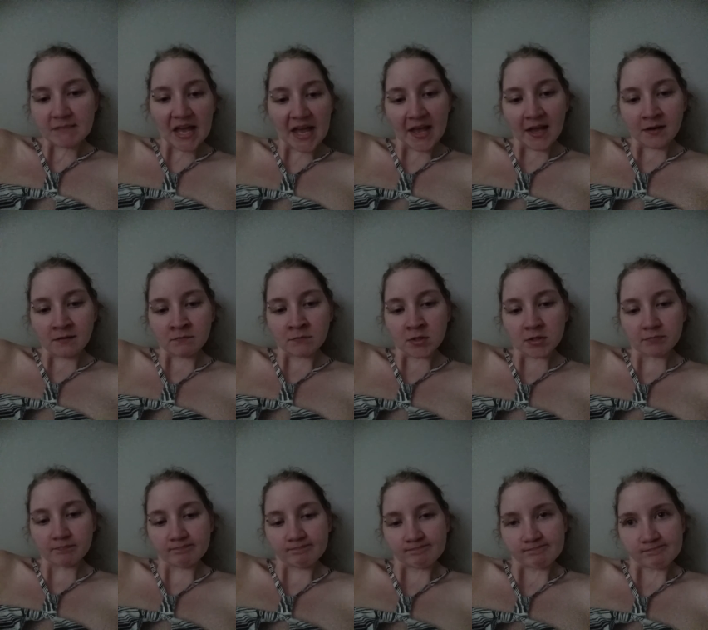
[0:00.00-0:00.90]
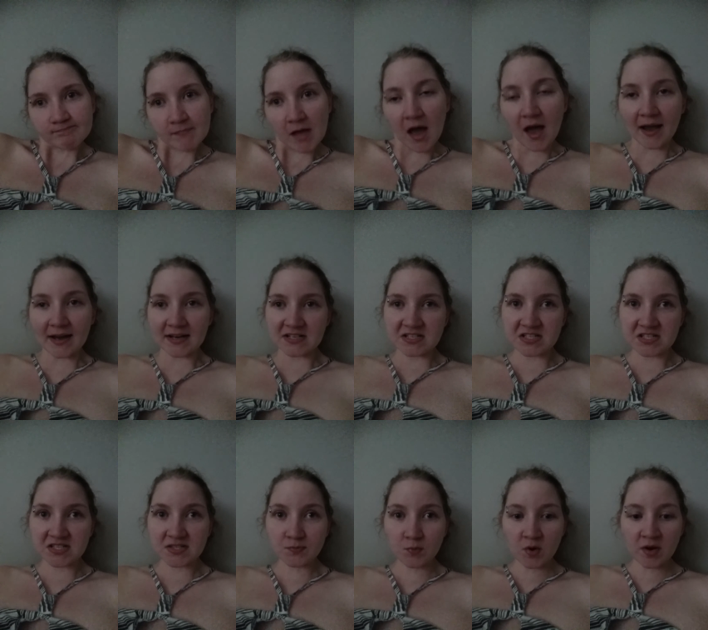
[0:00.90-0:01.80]
And I
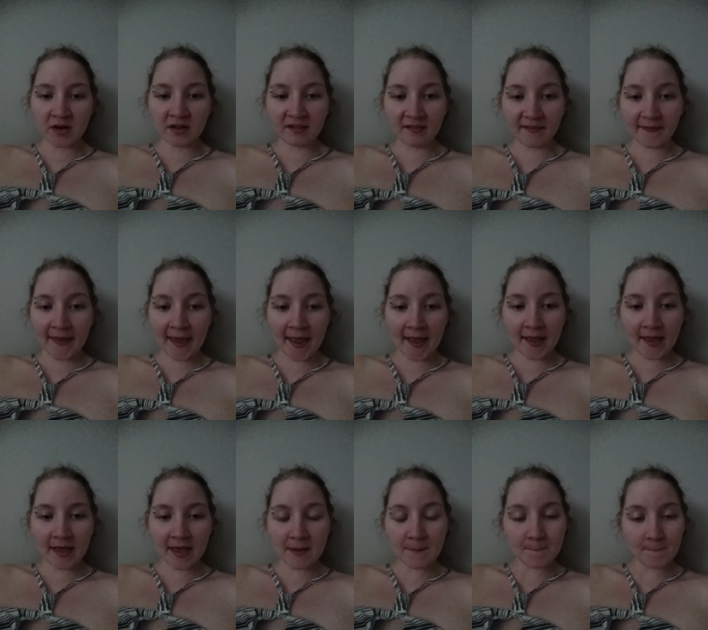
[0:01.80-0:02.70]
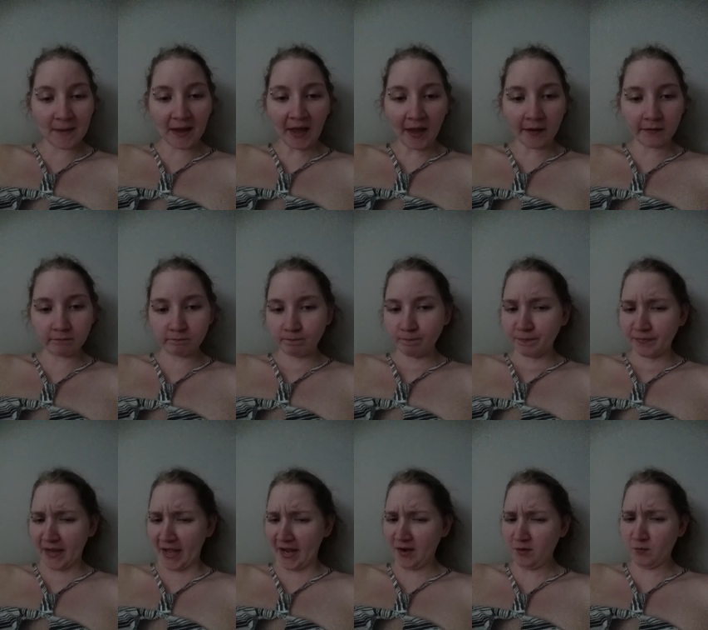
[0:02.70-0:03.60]
just want to lay in bed.
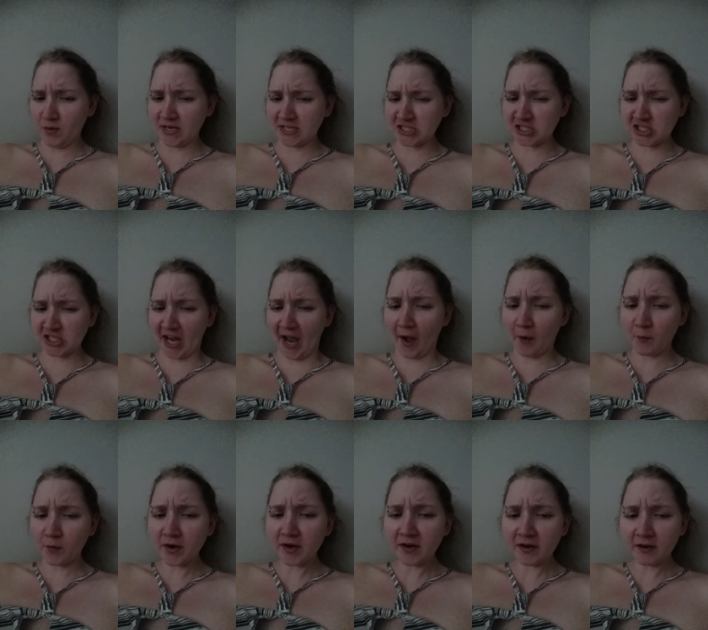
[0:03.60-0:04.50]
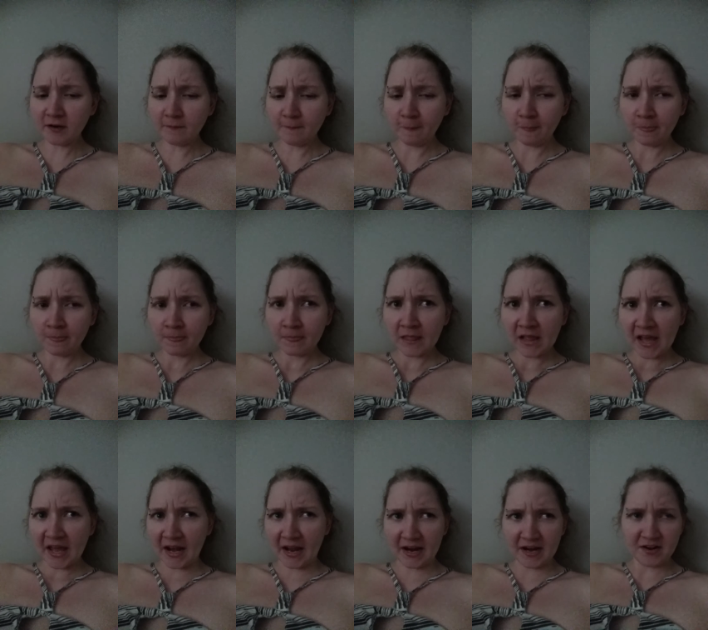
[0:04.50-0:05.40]
And I don't want to shower.
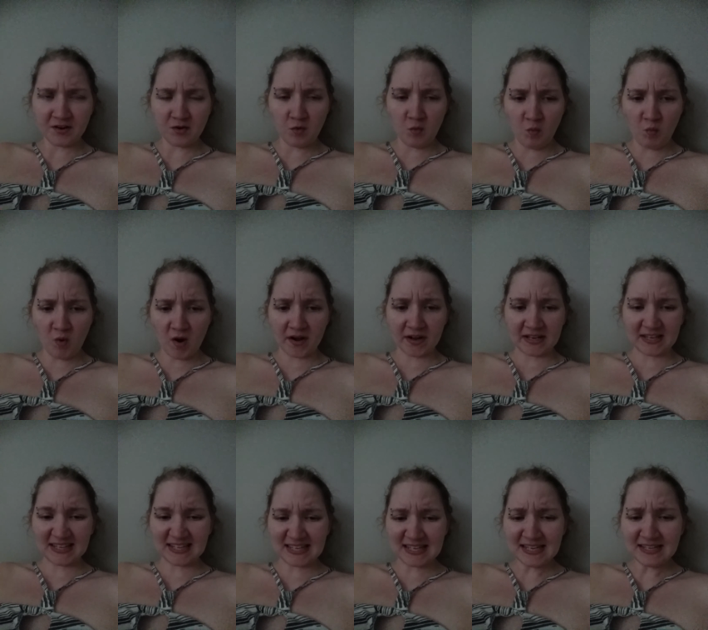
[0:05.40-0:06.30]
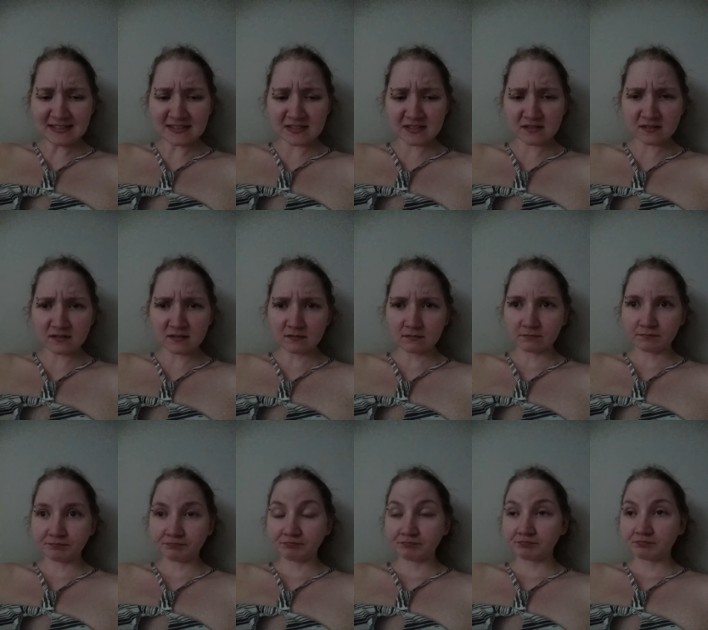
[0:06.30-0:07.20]
And I don't want to eat.
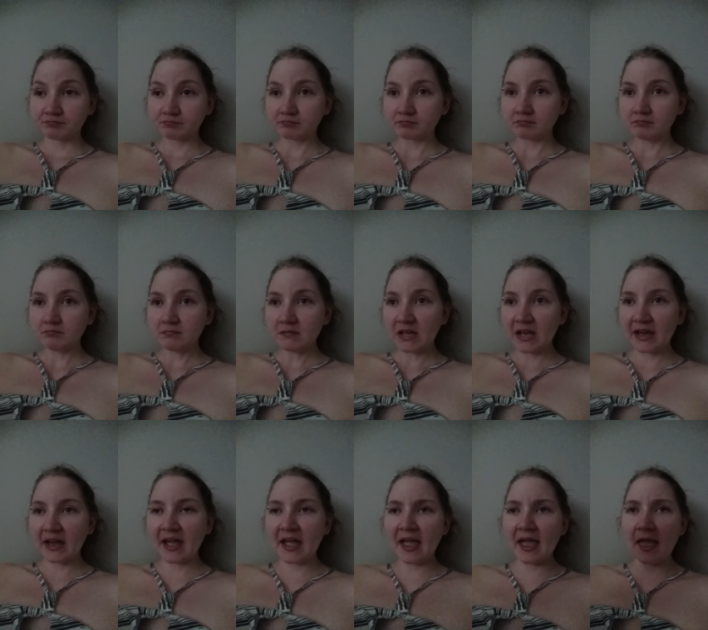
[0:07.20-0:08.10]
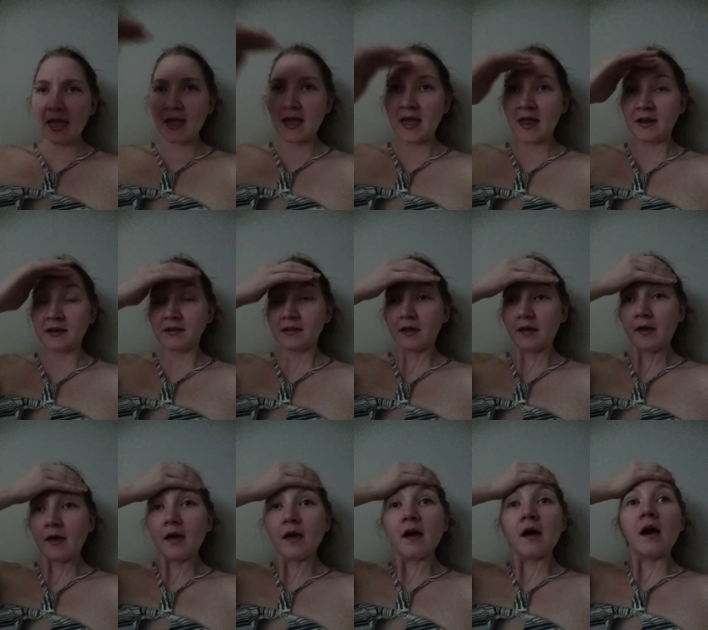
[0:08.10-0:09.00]
And
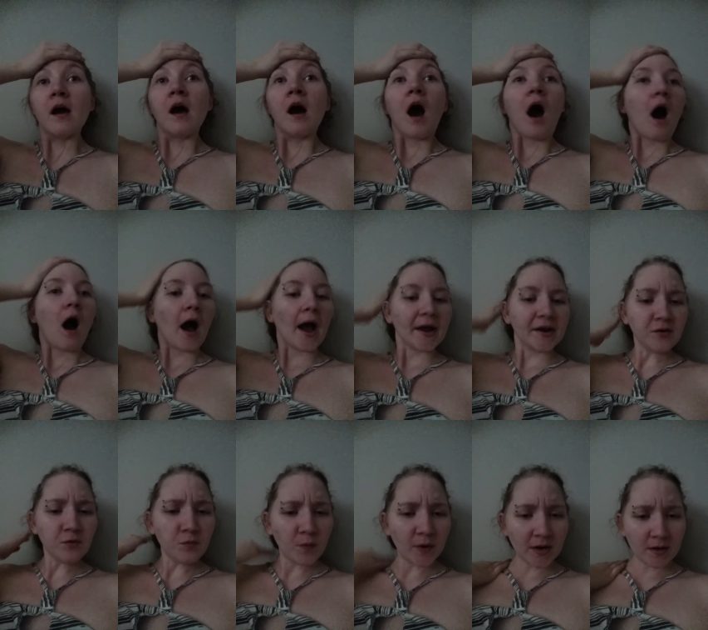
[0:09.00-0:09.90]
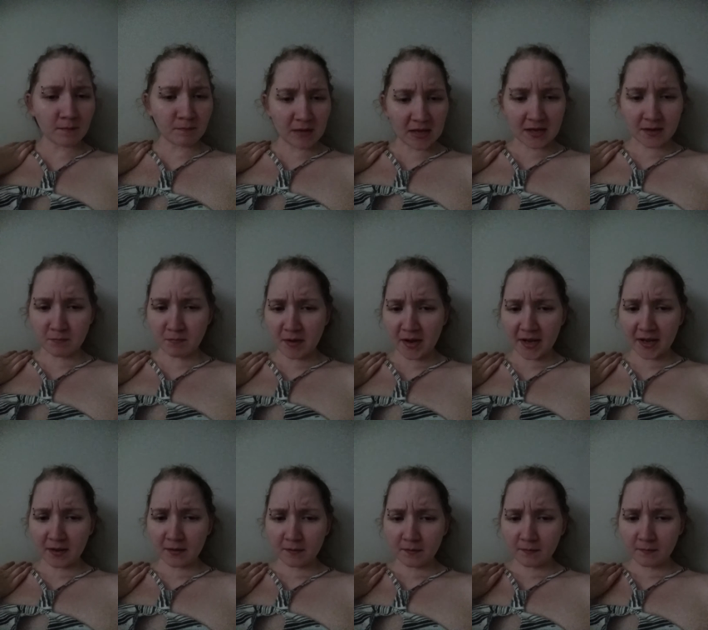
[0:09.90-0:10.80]
I don't want to make
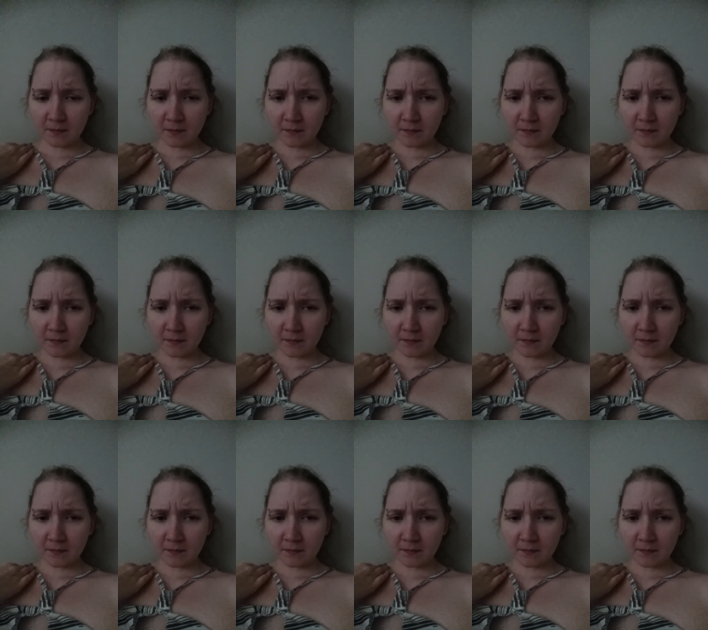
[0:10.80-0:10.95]
my